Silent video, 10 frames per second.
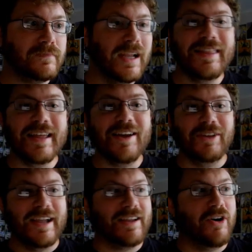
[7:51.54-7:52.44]
and they know
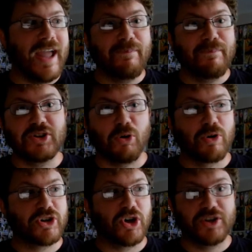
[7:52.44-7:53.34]
like oh yeah
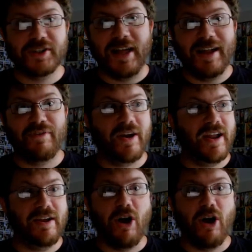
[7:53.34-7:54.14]
torture slavery